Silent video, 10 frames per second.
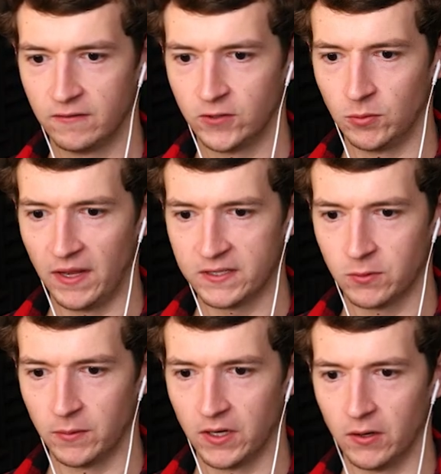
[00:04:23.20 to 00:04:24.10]
full blast
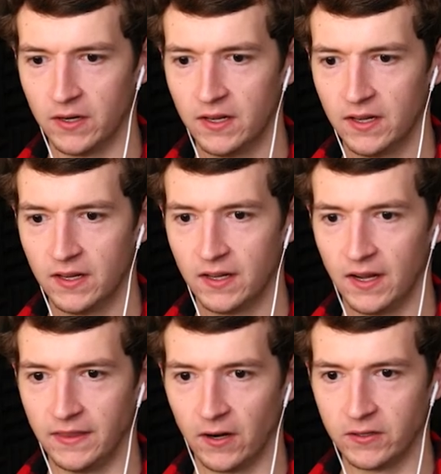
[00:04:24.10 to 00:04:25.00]
where we're going.
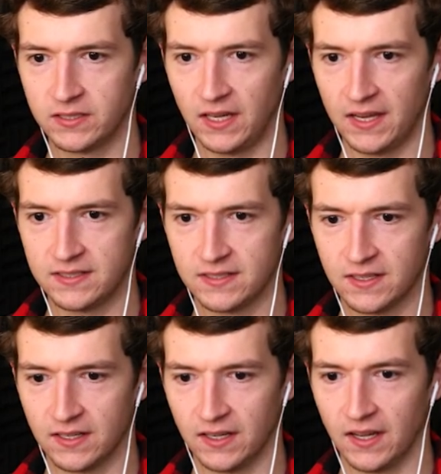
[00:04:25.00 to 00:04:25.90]
And that RCS is
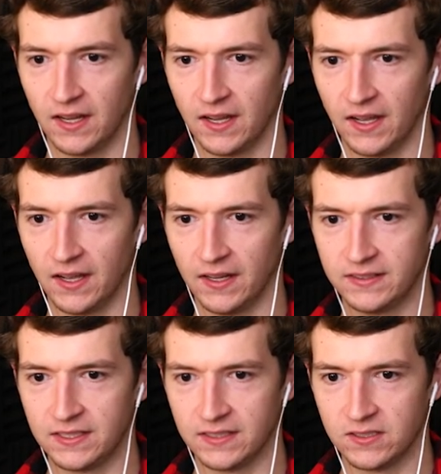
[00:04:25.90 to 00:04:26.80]
gonna, uh,
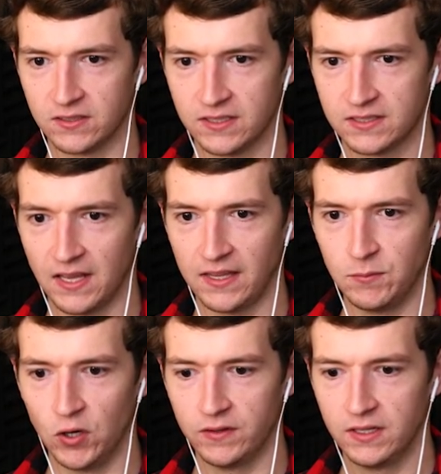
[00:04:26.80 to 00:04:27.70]
uh, see, it's just, it's slightly
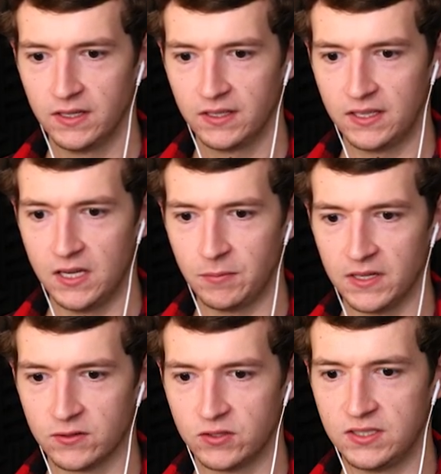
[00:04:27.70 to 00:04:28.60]
moving,
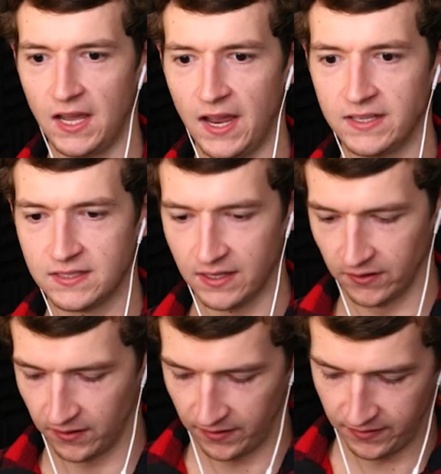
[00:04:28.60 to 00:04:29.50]
keeping us dead
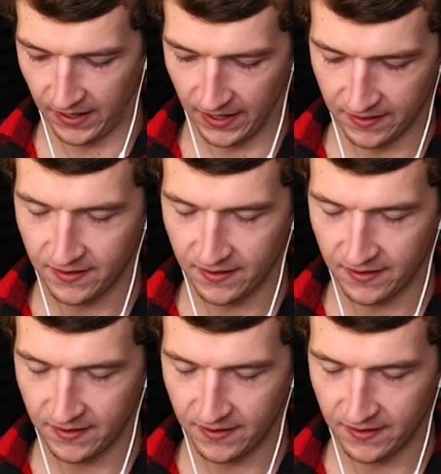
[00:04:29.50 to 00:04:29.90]
center on that.